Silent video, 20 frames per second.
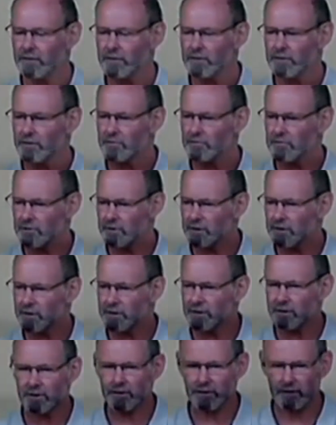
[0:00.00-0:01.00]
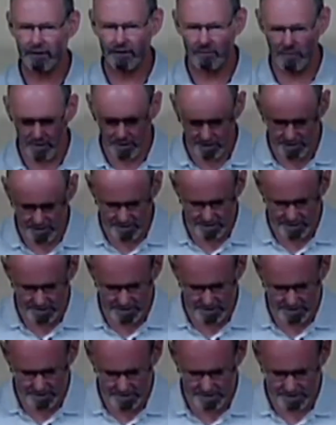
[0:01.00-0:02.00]
different
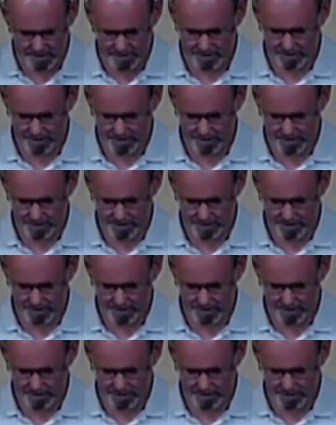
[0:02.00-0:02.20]
communities.